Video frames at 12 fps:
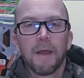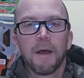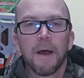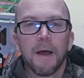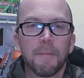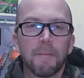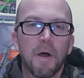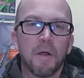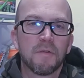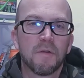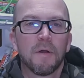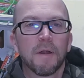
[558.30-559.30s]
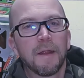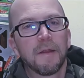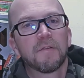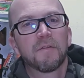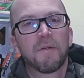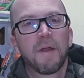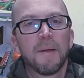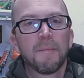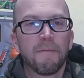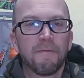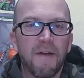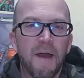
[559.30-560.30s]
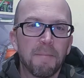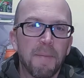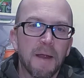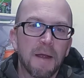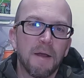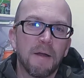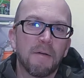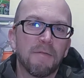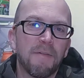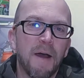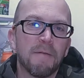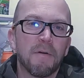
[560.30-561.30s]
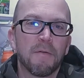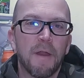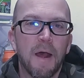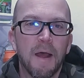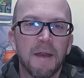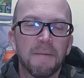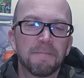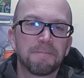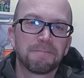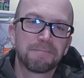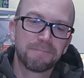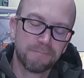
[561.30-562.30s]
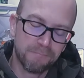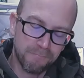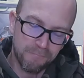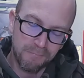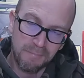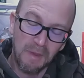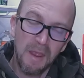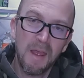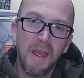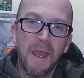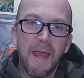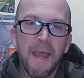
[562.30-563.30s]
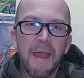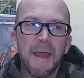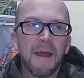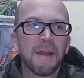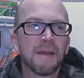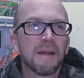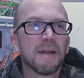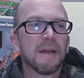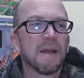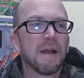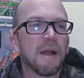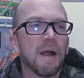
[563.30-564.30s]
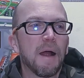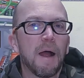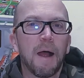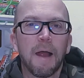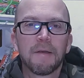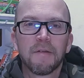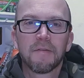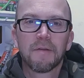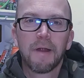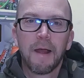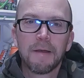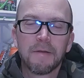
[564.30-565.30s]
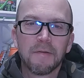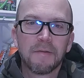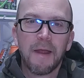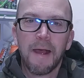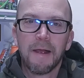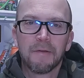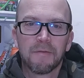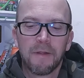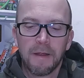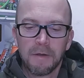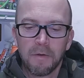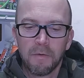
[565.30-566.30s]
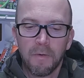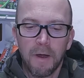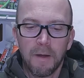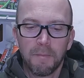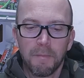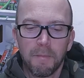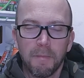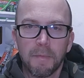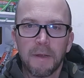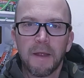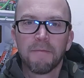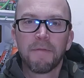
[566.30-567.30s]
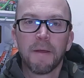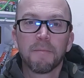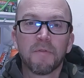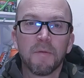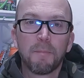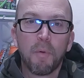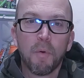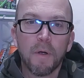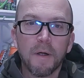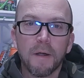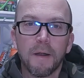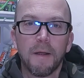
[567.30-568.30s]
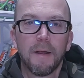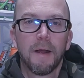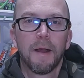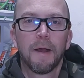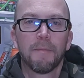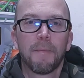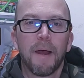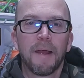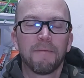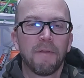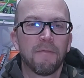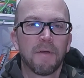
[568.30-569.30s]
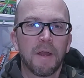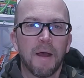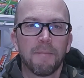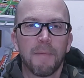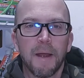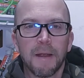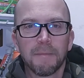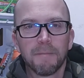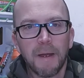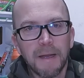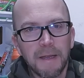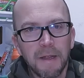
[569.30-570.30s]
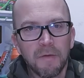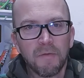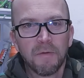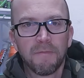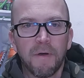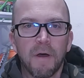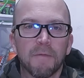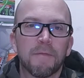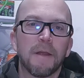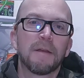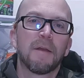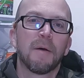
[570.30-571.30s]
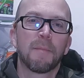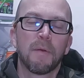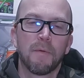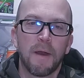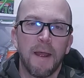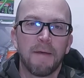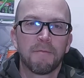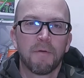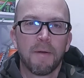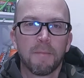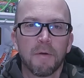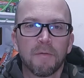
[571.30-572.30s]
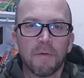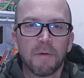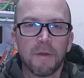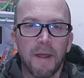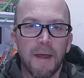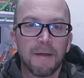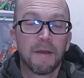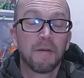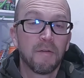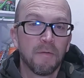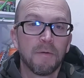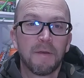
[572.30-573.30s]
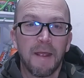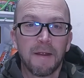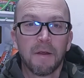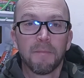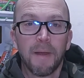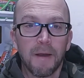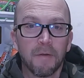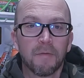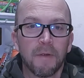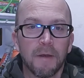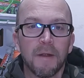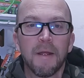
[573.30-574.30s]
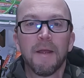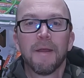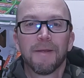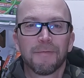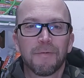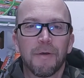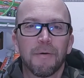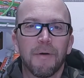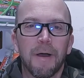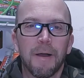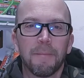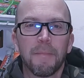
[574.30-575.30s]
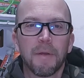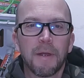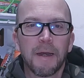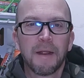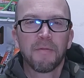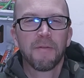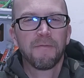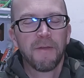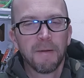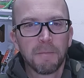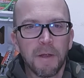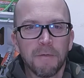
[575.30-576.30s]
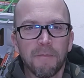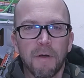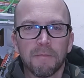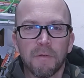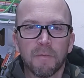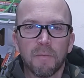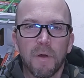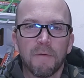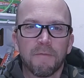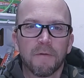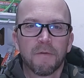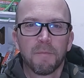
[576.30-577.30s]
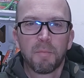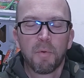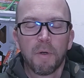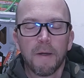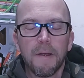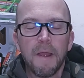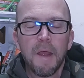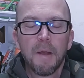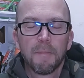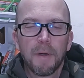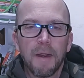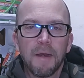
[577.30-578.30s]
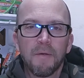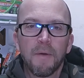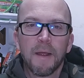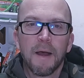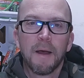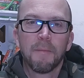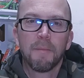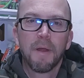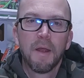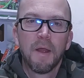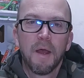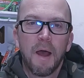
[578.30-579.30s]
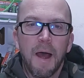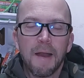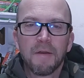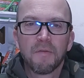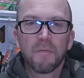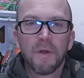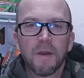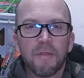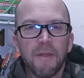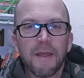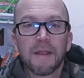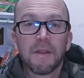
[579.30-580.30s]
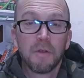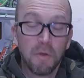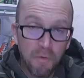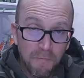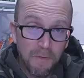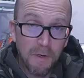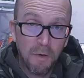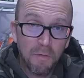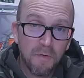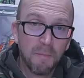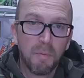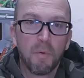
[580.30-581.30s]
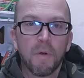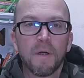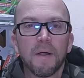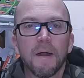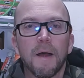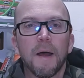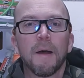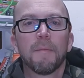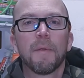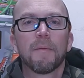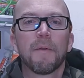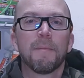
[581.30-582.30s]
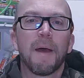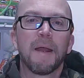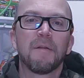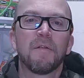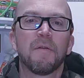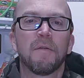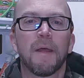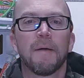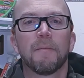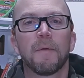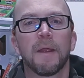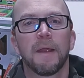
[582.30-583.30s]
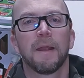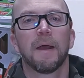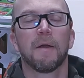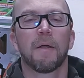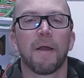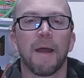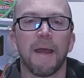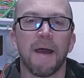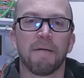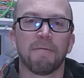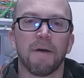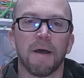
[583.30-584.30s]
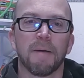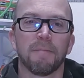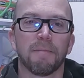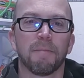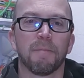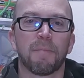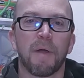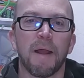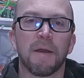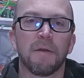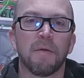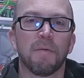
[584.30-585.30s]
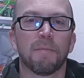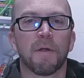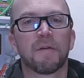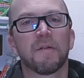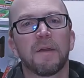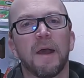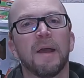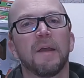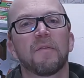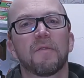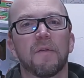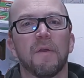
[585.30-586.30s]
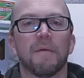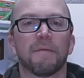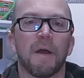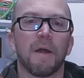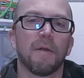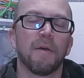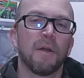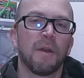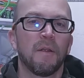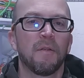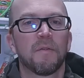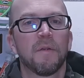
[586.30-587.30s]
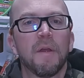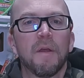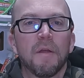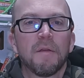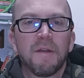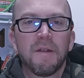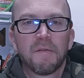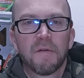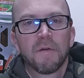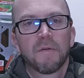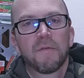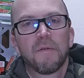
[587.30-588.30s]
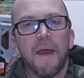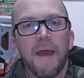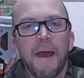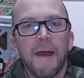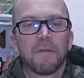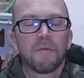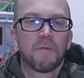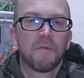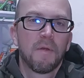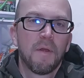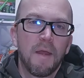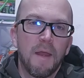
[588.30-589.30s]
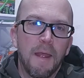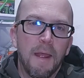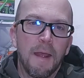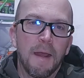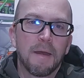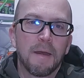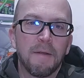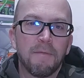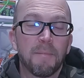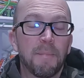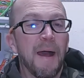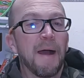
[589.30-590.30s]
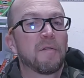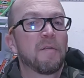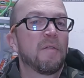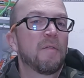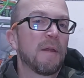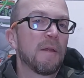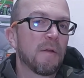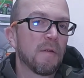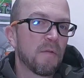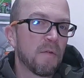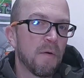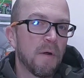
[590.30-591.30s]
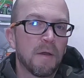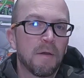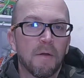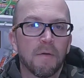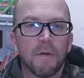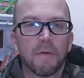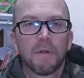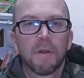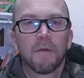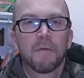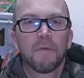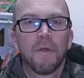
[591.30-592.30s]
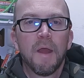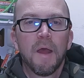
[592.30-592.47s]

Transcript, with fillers: Um, also on Instagram at Fat Bike Hunter 509. And I just I just ask that you um, give them support um, I've even got my, my kids involved. They tell me when I have tremors, and Dad, did you take your medicine? So um, you got to get the family involved as well for support. But anyway, um, I just want to thank you for your support. Um, remind you that we are. I have um, brand new merchandise, got hoodies, t-shirts, hats, and even patches that you can sew onto your own clothes.